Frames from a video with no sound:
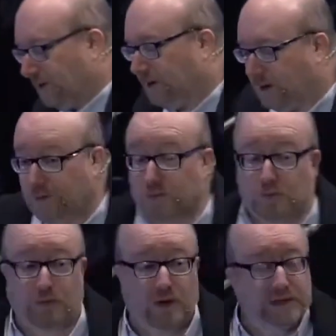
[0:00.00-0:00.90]
I will
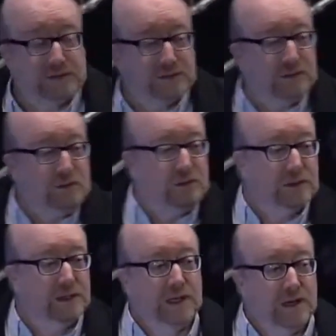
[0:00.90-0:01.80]
praise the
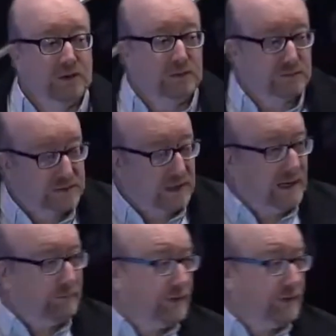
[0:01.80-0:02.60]
Lord. Or Psalm